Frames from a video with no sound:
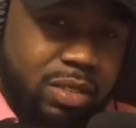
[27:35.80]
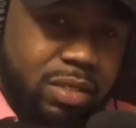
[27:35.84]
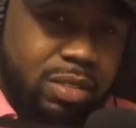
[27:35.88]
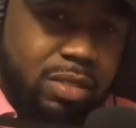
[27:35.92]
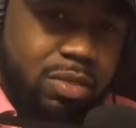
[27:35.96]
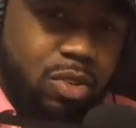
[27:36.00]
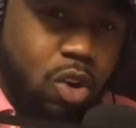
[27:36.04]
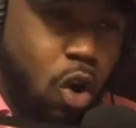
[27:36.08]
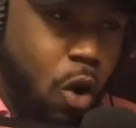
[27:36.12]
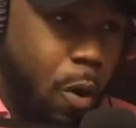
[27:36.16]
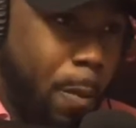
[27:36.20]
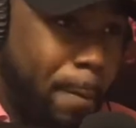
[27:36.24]

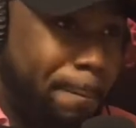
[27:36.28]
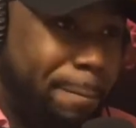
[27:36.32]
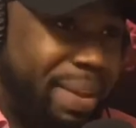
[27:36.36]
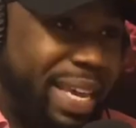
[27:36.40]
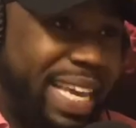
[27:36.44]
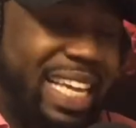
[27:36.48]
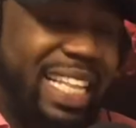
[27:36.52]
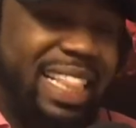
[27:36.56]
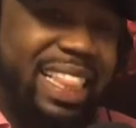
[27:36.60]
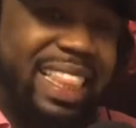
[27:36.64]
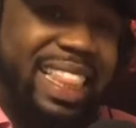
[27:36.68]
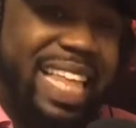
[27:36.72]
or
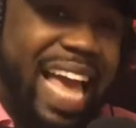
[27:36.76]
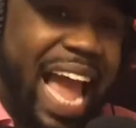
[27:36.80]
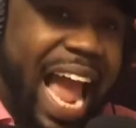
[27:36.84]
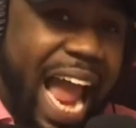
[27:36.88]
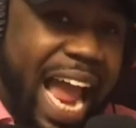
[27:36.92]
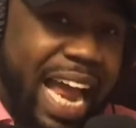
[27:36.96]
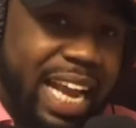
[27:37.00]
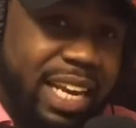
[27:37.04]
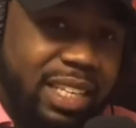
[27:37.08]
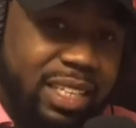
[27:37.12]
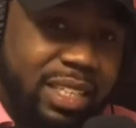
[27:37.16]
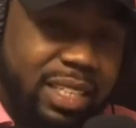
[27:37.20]
be
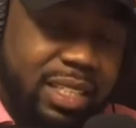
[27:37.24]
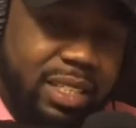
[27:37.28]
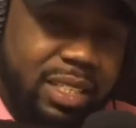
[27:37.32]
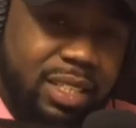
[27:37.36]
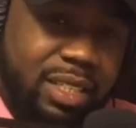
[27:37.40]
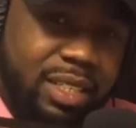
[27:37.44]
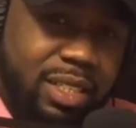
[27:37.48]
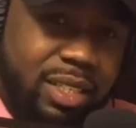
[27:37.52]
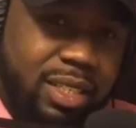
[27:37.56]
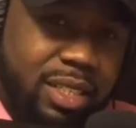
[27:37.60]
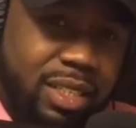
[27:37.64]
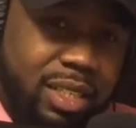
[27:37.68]
that.
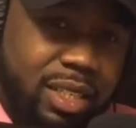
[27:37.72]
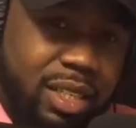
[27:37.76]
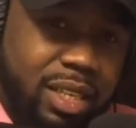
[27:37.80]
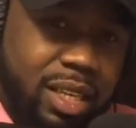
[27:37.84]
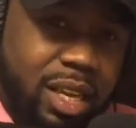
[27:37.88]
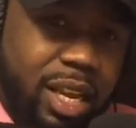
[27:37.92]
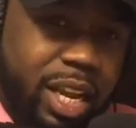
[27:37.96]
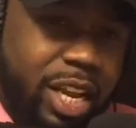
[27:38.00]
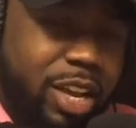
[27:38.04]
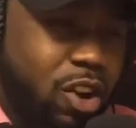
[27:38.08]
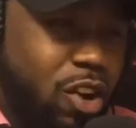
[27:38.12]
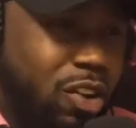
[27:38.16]

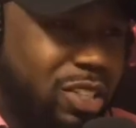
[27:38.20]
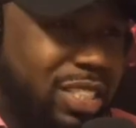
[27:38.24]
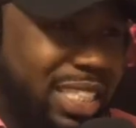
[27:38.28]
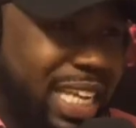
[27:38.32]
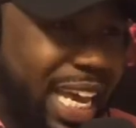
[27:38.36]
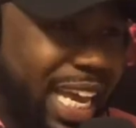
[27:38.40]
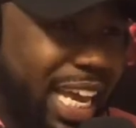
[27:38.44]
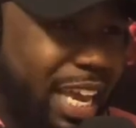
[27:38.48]
It's like